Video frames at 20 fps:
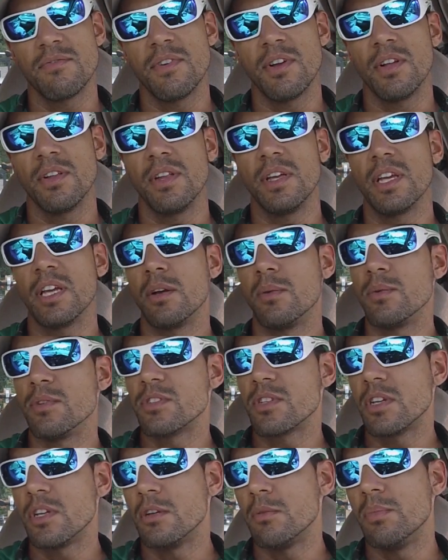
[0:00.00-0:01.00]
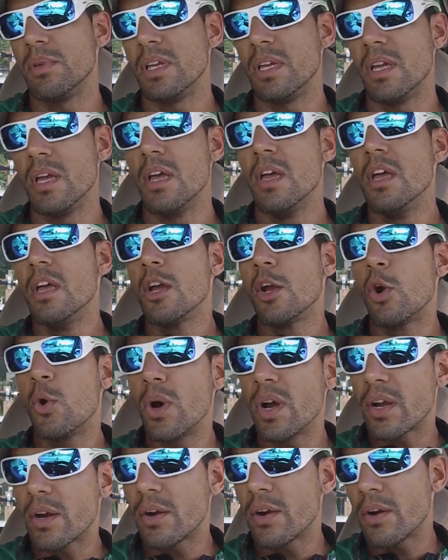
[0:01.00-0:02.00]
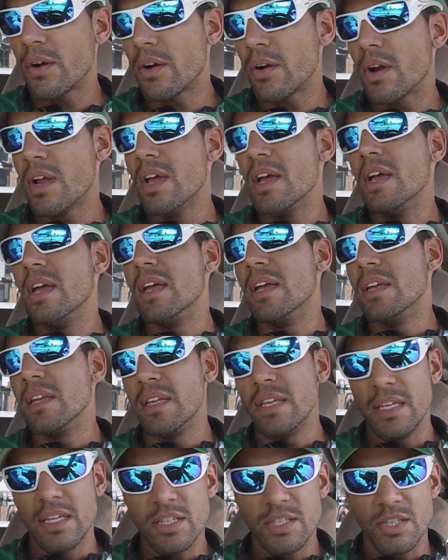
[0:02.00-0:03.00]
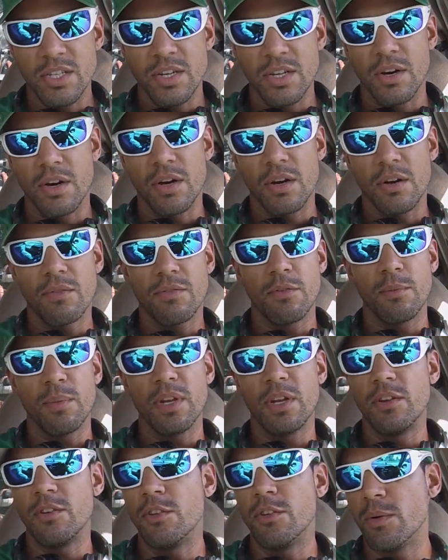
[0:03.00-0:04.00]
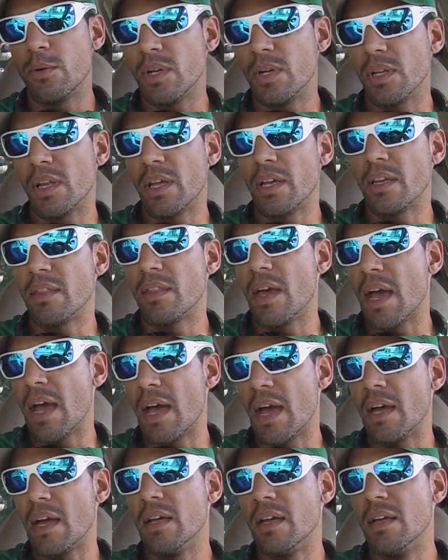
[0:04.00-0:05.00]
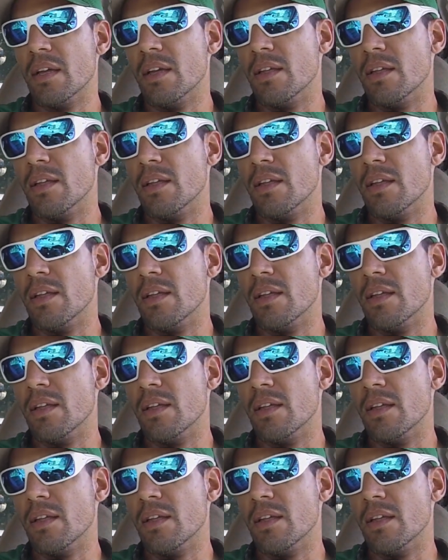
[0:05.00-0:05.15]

felt like it was going to be quicker and easier for me to do it like that